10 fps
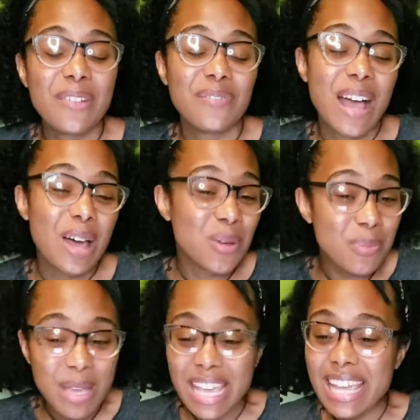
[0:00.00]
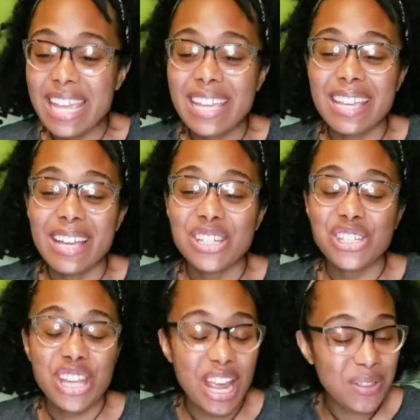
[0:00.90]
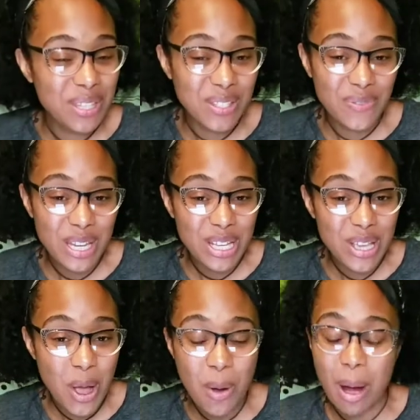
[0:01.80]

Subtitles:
Follow me, share this video.